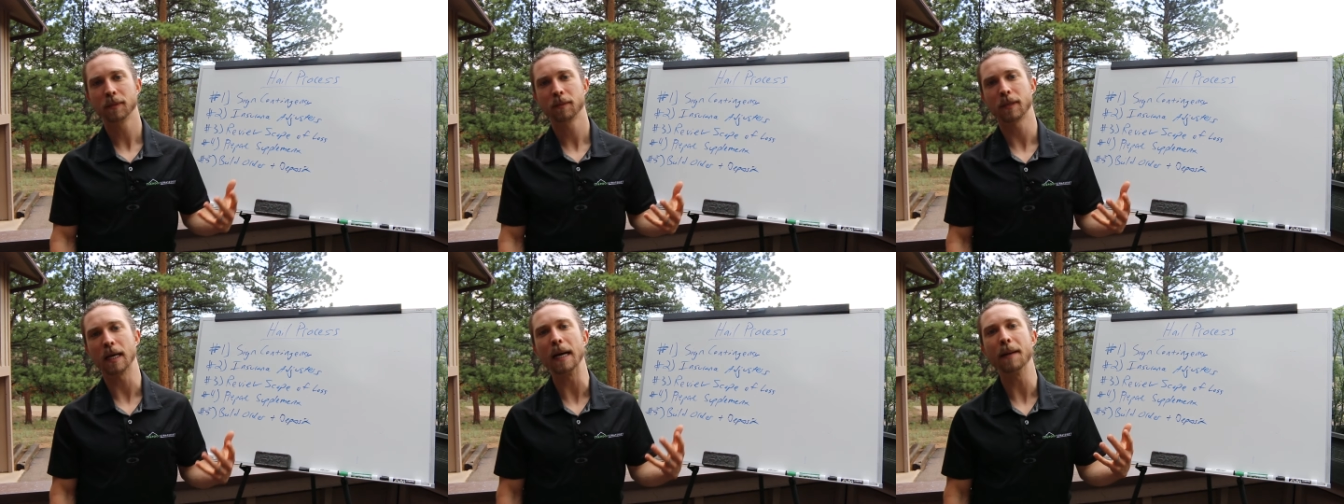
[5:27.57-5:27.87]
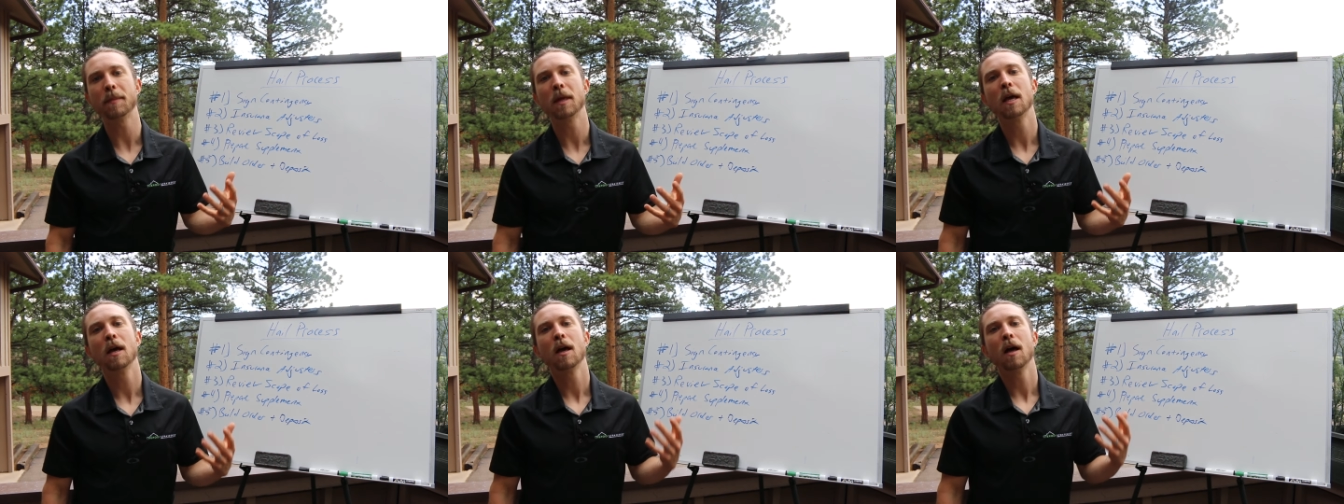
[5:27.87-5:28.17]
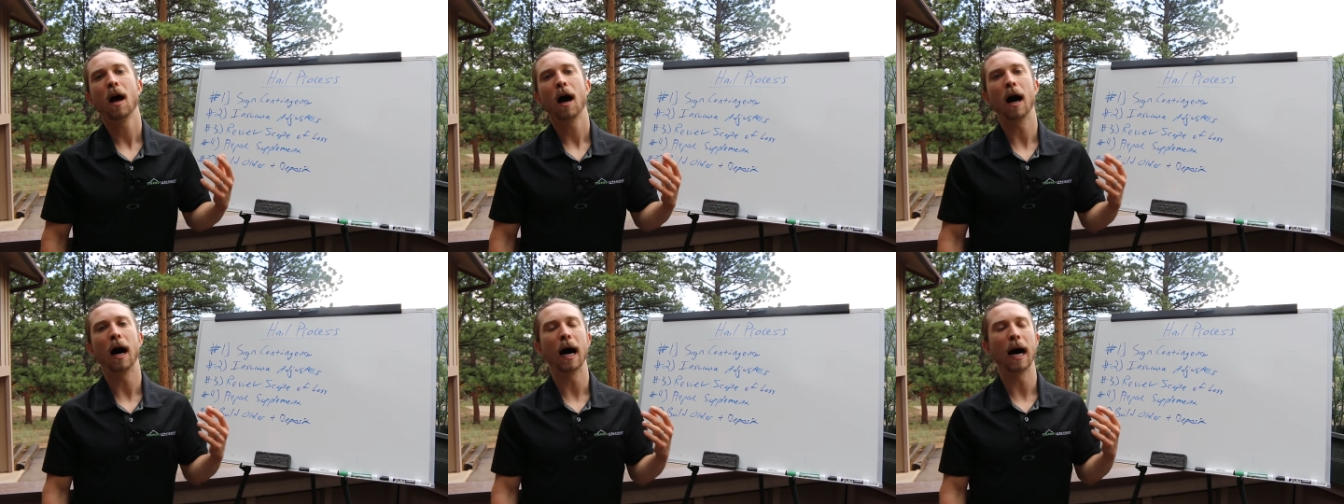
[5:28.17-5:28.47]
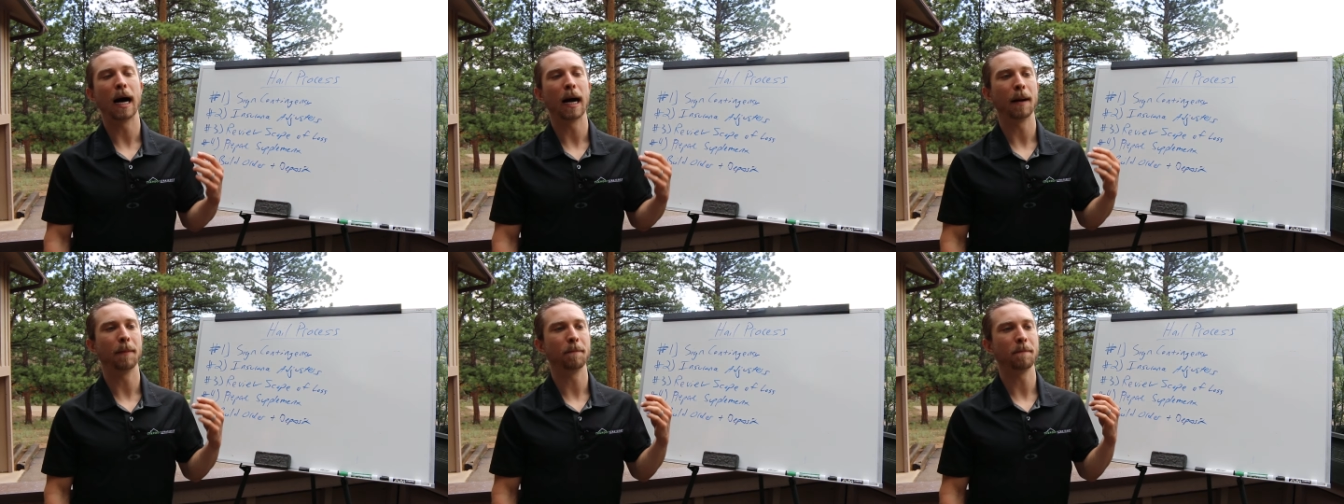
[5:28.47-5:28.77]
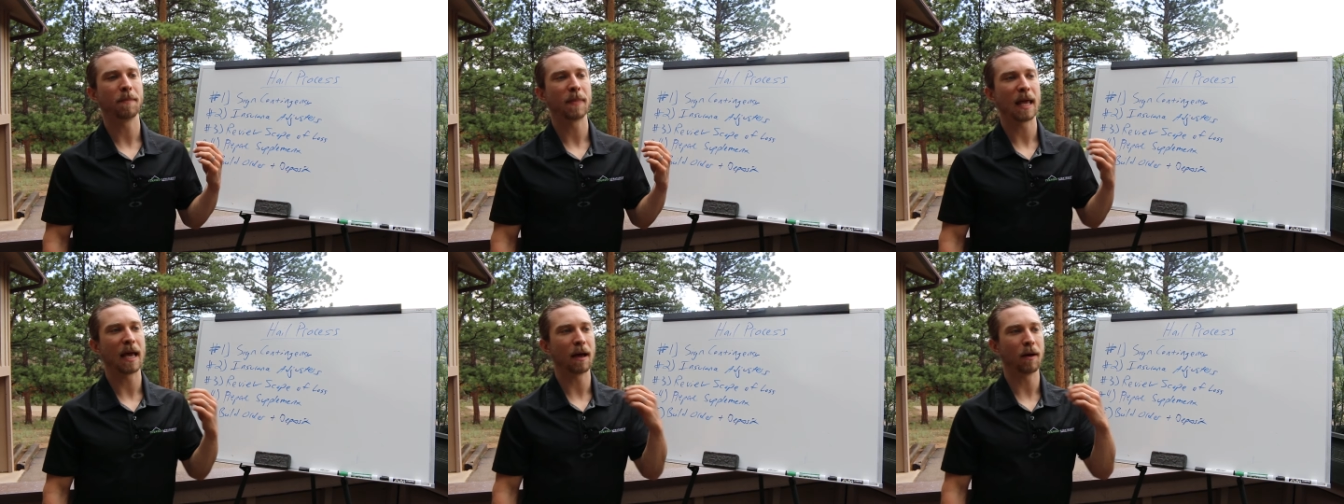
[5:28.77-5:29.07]
Okay,
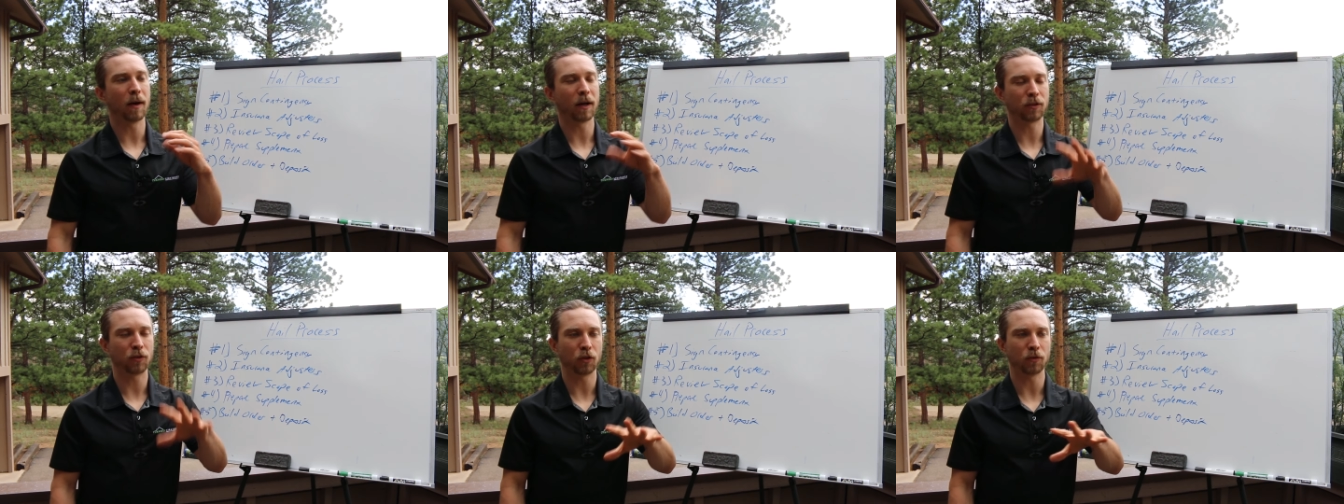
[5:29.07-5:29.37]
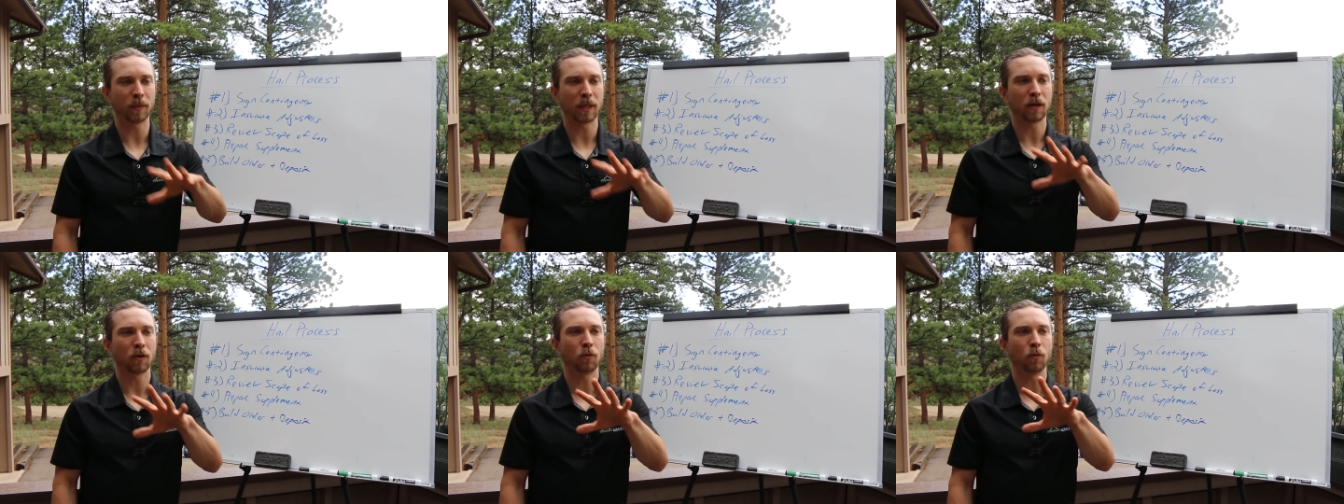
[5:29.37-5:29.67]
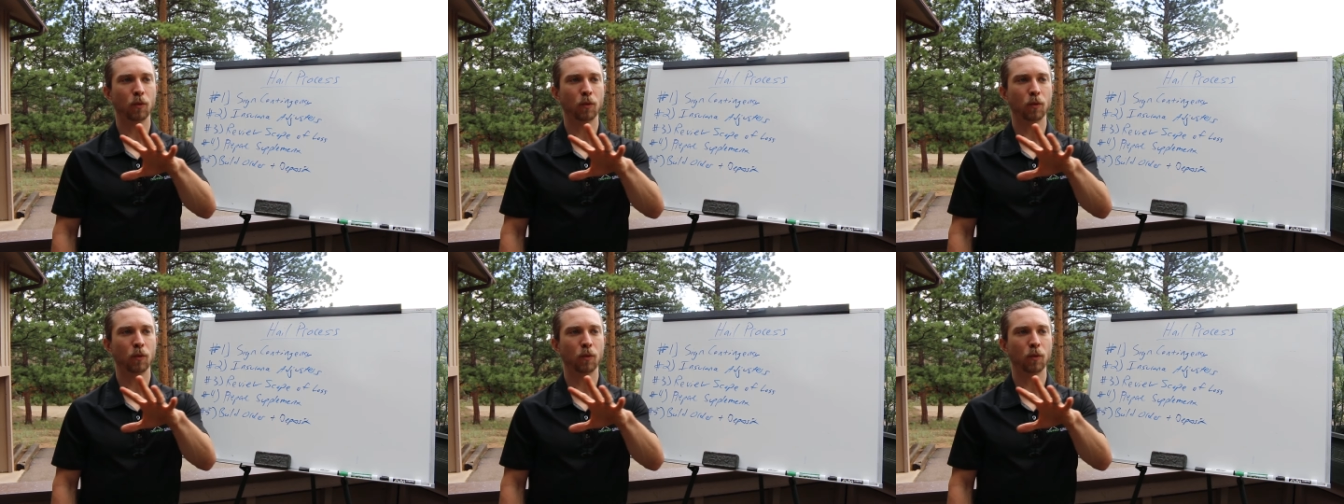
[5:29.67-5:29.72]
um, excuse me,